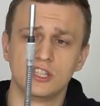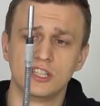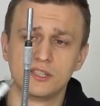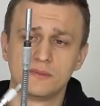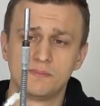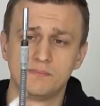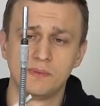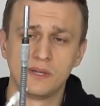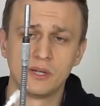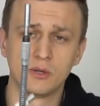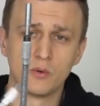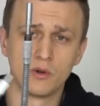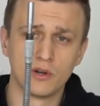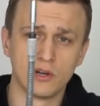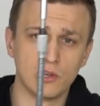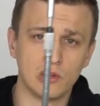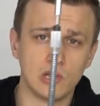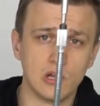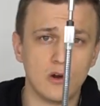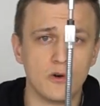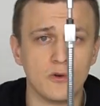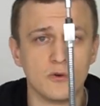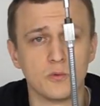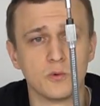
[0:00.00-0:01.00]
this big one
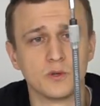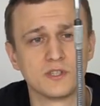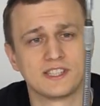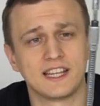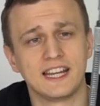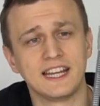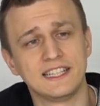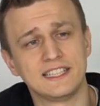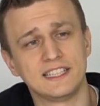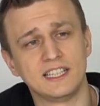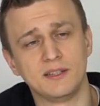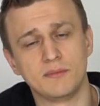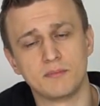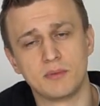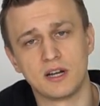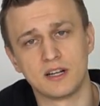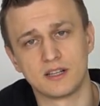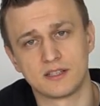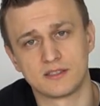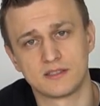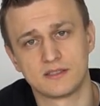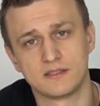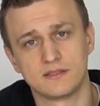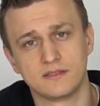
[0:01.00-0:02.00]
alone was 18
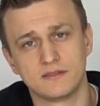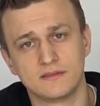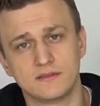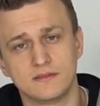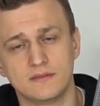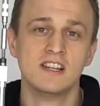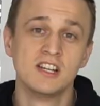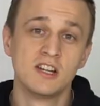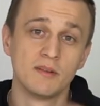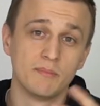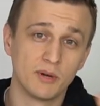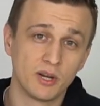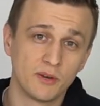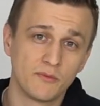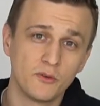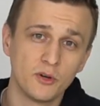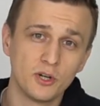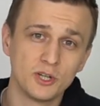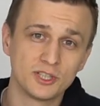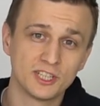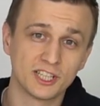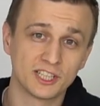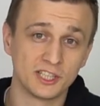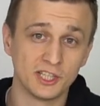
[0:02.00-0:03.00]
bucks. But if
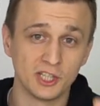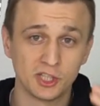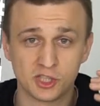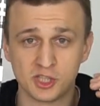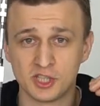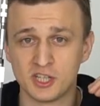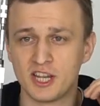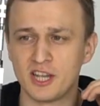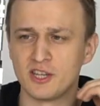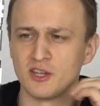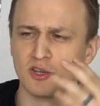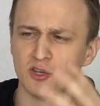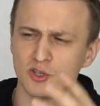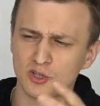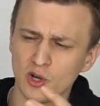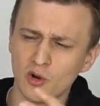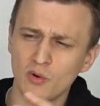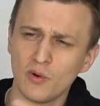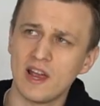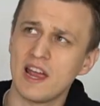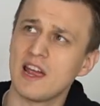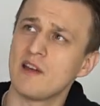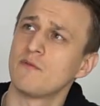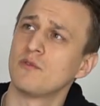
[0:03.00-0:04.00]
you're a technician and you
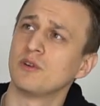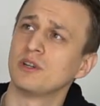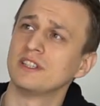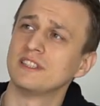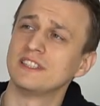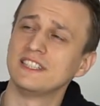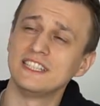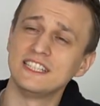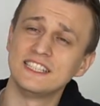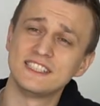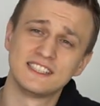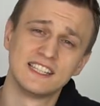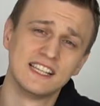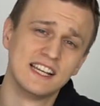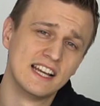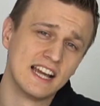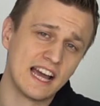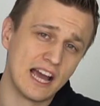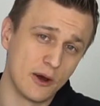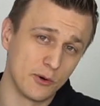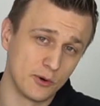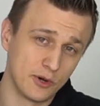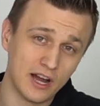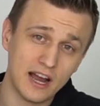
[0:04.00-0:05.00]
don't have one of these,
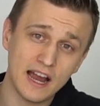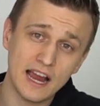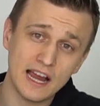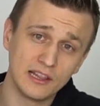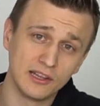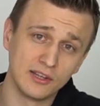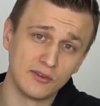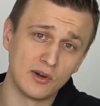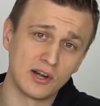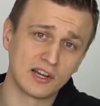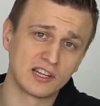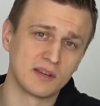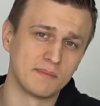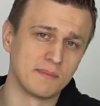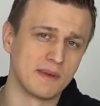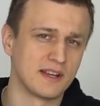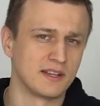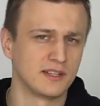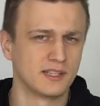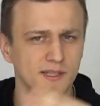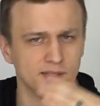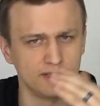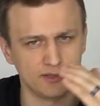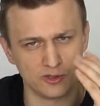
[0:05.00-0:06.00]
I would highly
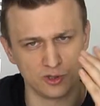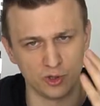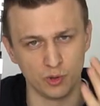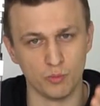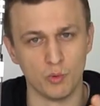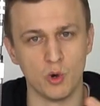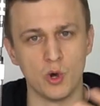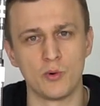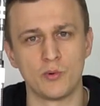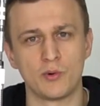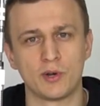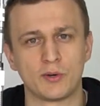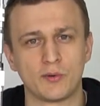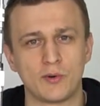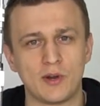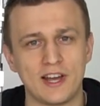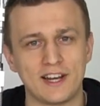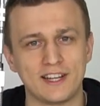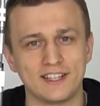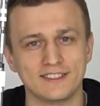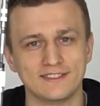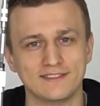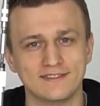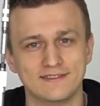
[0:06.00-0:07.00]
recommend it. You won't
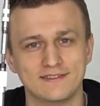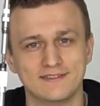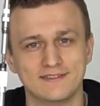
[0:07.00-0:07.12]
regret it.